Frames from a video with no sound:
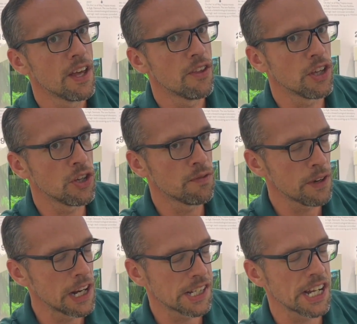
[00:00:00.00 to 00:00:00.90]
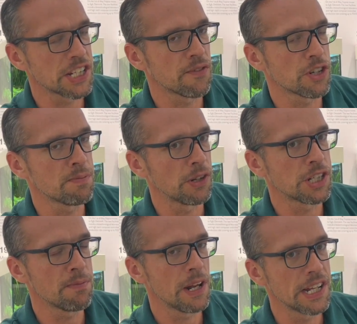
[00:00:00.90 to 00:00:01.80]
that you feel a sense of
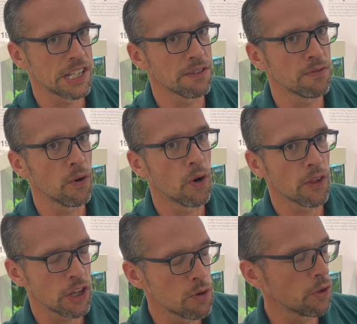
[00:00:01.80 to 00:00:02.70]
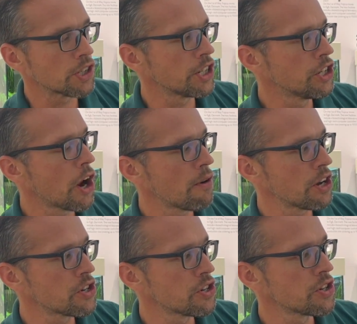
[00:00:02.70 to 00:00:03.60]
responsibility for, that you want to
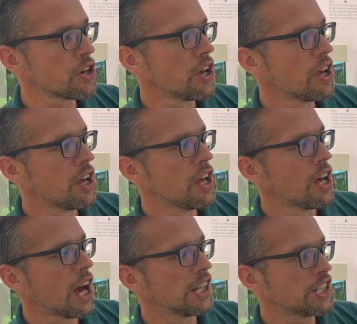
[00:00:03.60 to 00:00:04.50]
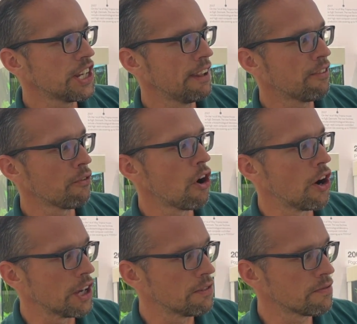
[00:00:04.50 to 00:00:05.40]
nourish and see
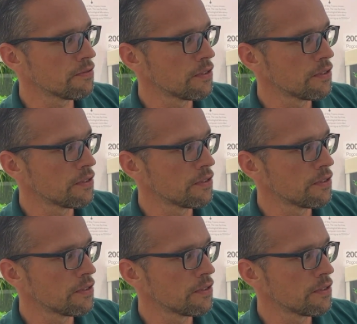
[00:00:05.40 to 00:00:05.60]
thrive,